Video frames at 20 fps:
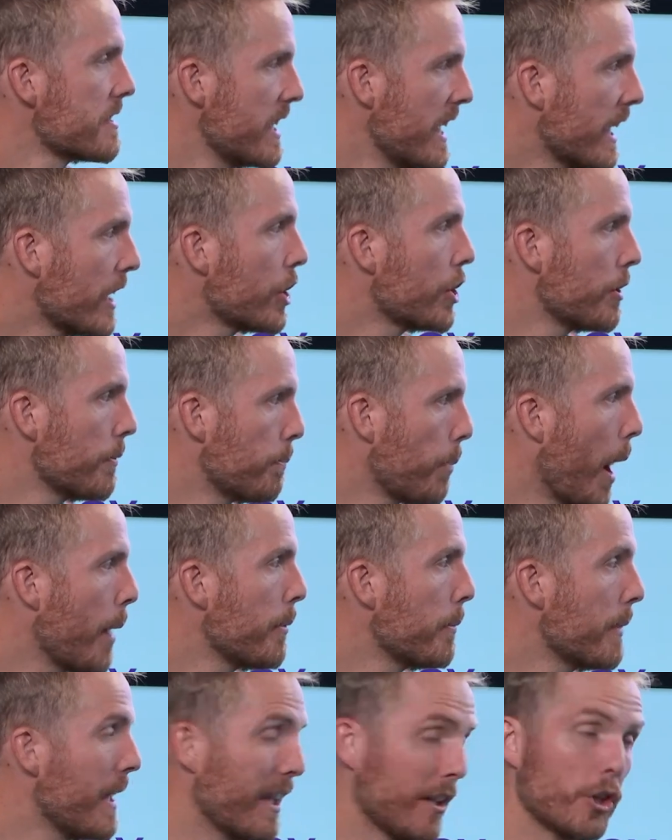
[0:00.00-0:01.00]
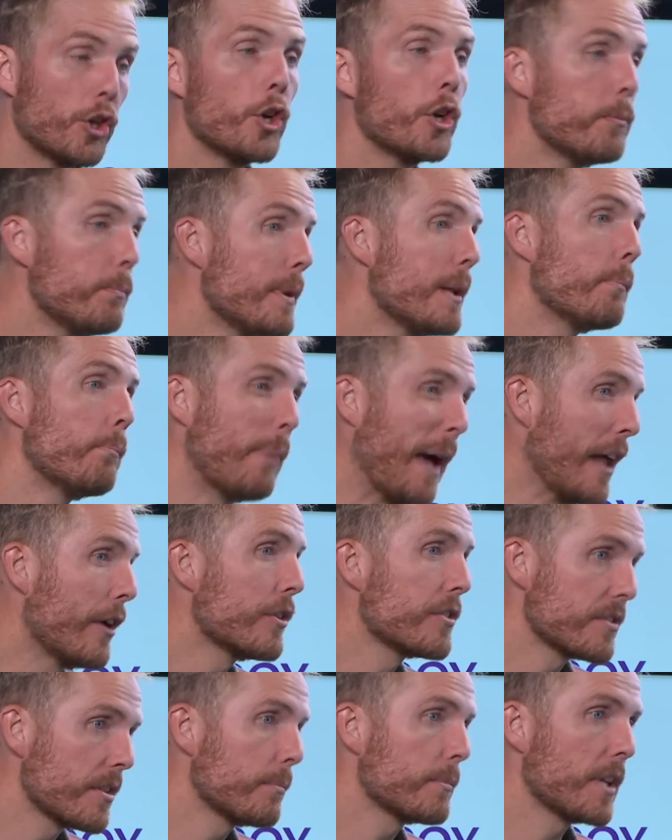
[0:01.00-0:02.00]
It probably it could be
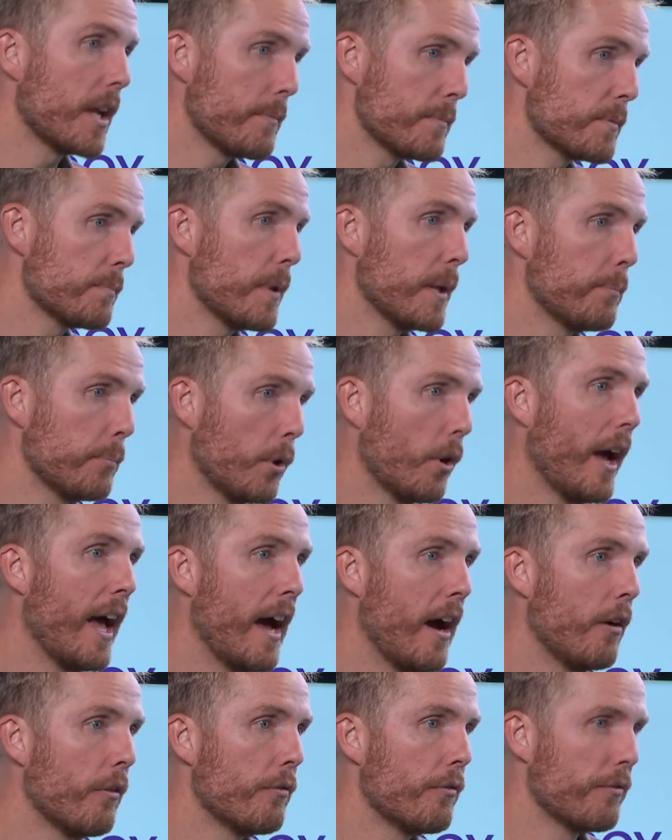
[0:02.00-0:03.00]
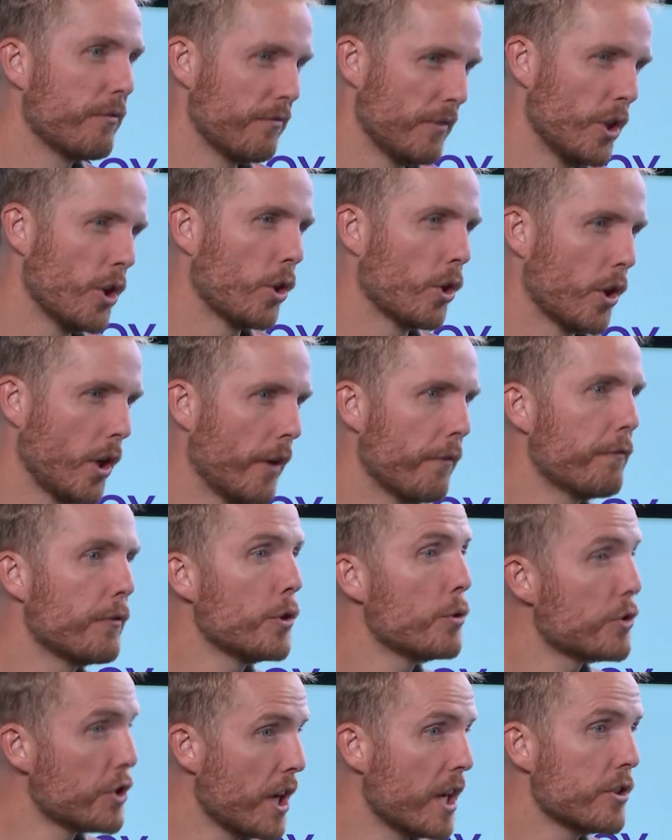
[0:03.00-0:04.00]
better. Sometimes people have you know a
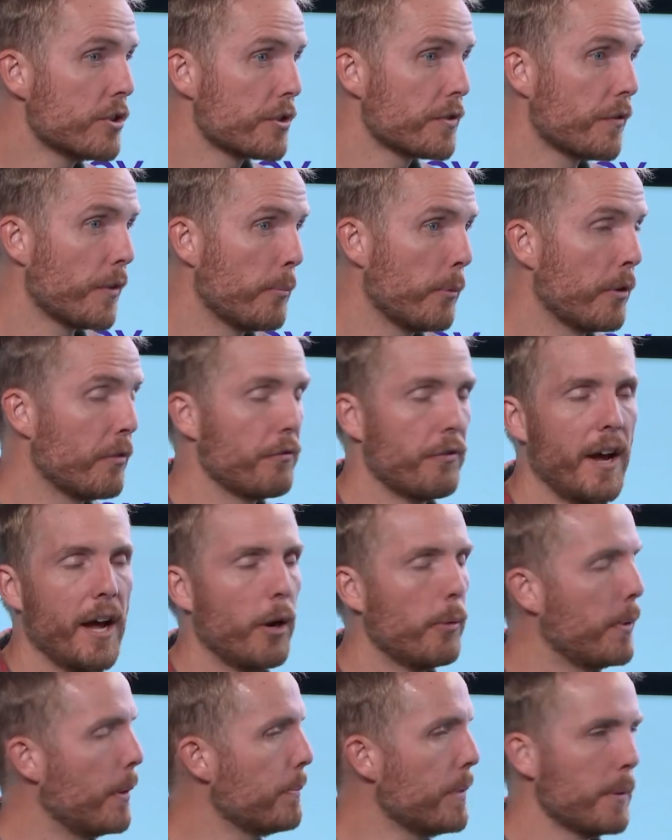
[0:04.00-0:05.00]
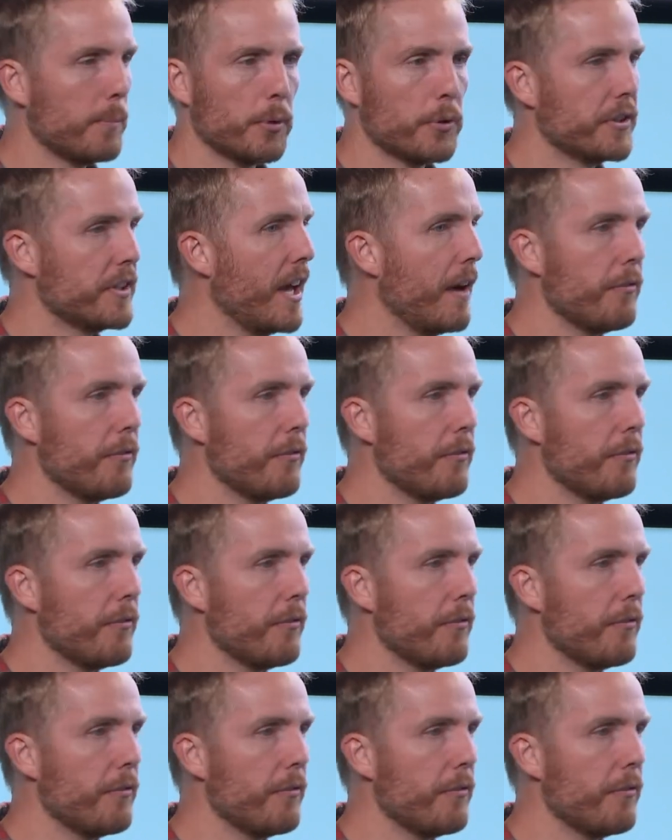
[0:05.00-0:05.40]
few changes from one file, but people mm-hmm.